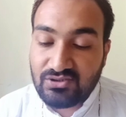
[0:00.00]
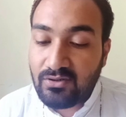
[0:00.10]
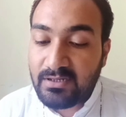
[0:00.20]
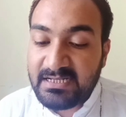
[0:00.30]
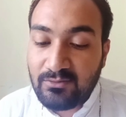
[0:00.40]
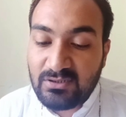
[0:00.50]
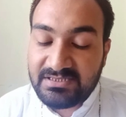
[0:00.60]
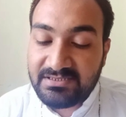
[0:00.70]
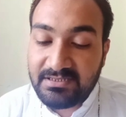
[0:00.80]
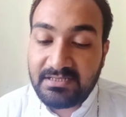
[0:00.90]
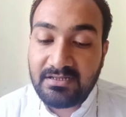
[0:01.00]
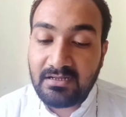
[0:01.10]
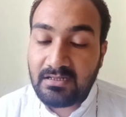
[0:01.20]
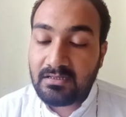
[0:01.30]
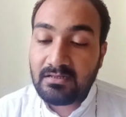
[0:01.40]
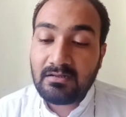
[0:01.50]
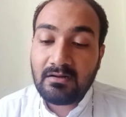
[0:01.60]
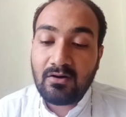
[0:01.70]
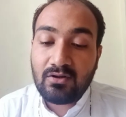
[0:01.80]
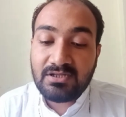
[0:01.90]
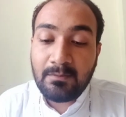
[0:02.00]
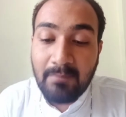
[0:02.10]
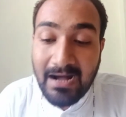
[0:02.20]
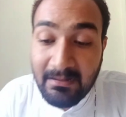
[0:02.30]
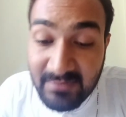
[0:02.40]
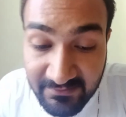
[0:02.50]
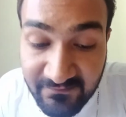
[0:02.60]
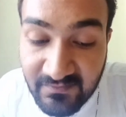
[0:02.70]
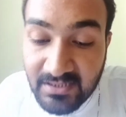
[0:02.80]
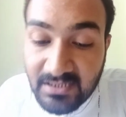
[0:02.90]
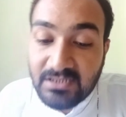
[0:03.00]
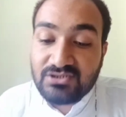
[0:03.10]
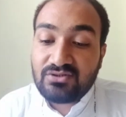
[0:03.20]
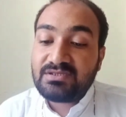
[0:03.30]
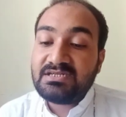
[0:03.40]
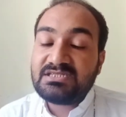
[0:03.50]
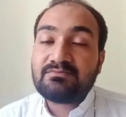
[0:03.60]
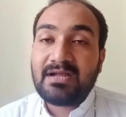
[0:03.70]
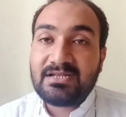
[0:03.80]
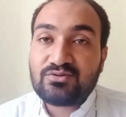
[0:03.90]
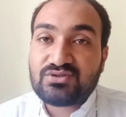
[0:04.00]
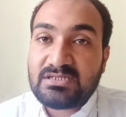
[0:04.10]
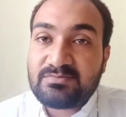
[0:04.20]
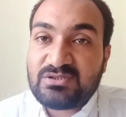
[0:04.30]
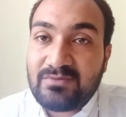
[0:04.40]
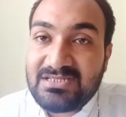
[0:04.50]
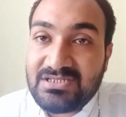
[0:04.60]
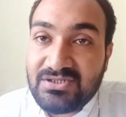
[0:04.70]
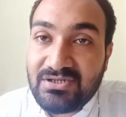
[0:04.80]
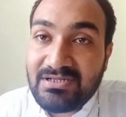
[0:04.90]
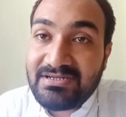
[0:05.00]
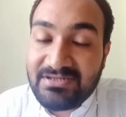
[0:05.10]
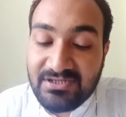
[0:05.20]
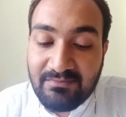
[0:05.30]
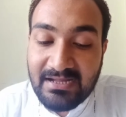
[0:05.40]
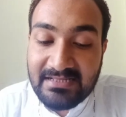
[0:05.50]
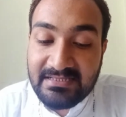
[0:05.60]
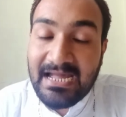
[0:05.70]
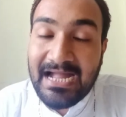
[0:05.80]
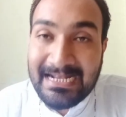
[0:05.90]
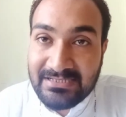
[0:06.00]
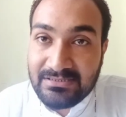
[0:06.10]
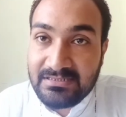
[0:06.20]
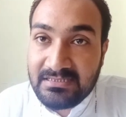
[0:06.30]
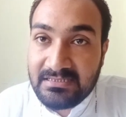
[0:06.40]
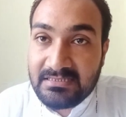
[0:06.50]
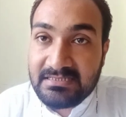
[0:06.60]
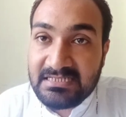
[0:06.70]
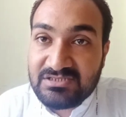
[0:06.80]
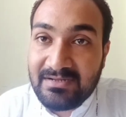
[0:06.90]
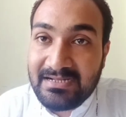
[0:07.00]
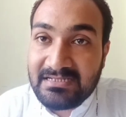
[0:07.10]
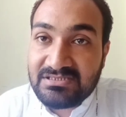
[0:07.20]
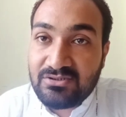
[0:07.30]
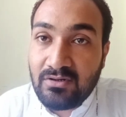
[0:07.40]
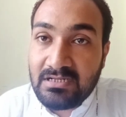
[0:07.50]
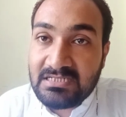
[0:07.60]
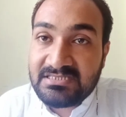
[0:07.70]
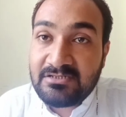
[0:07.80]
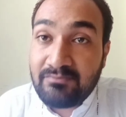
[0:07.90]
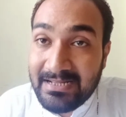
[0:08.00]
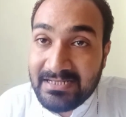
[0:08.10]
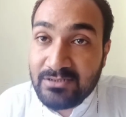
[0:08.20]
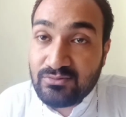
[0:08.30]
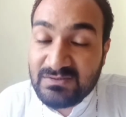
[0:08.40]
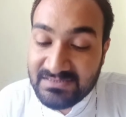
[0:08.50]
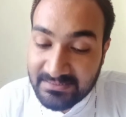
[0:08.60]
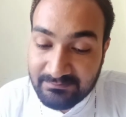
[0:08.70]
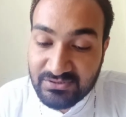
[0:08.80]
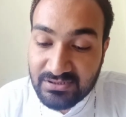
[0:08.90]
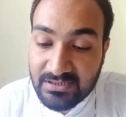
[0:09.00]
it was written on the palm leaf. So these manuscripts were generally written by the hand. That's why it is called as the manuscript.